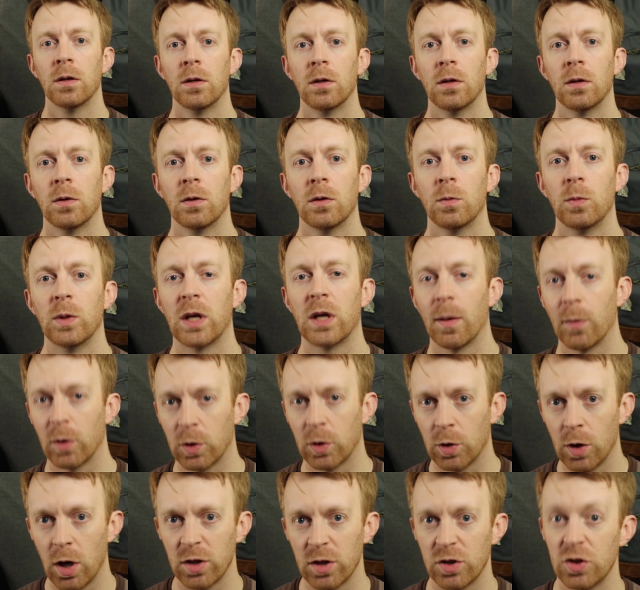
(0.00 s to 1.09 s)
We come
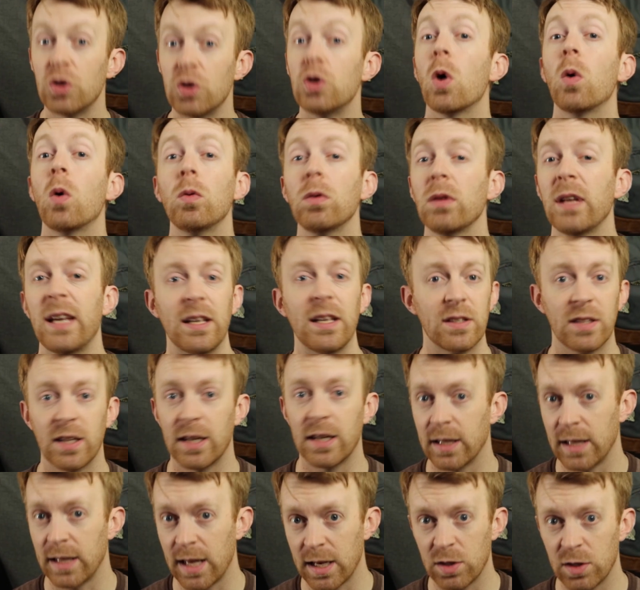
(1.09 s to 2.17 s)
across Joel. He's sitting
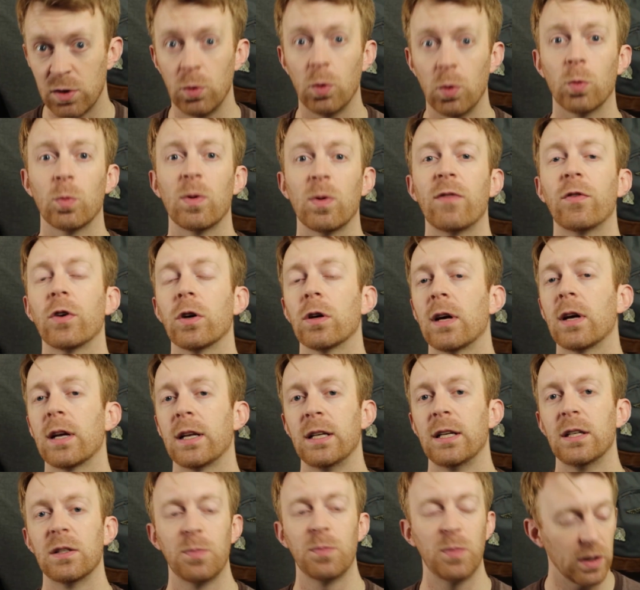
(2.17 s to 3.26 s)
next to a river, and he's
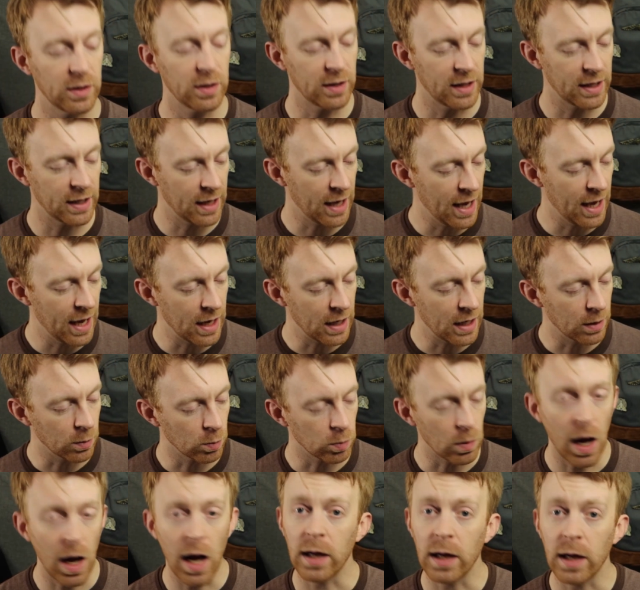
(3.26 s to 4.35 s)
building a
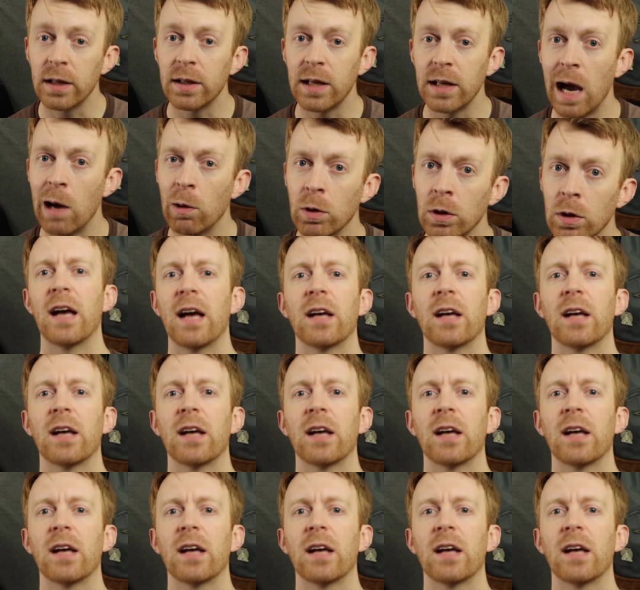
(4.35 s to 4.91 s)
rock tower,